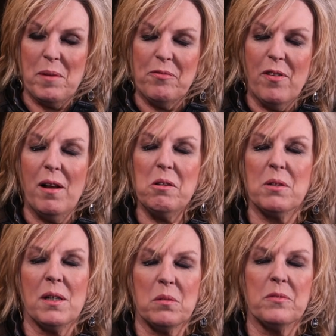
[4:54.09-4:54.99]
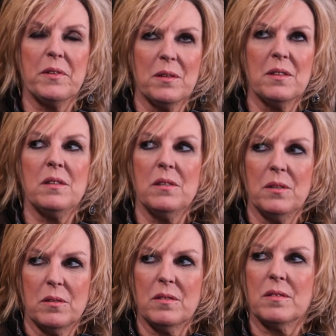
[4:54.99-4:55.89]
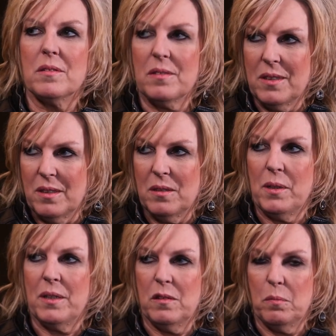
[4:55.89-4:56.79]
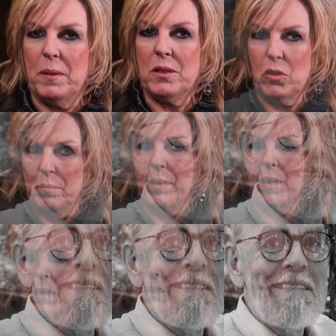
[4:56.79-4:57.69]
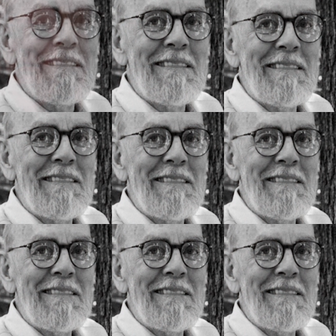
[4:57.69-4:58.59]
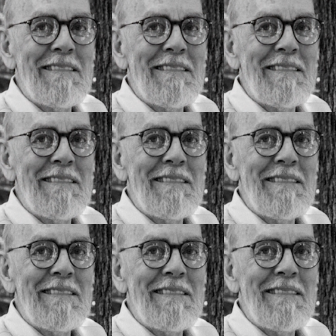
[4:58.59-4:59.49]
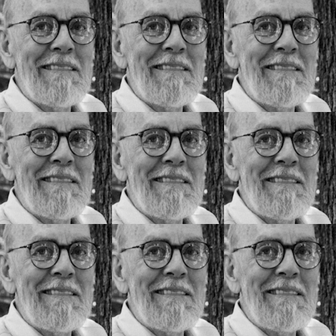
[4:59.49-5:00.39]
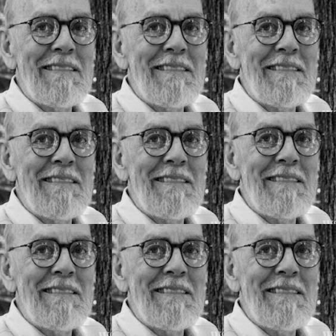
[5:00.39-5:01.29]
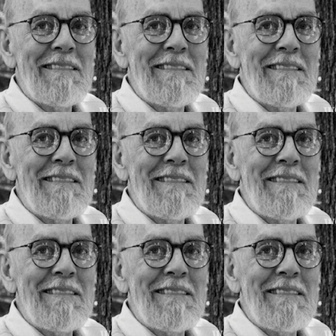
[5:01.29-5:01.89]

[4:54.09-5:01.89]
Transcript: My father and I were very close. You know, we had a special bond from the time I was born. And that's interesting.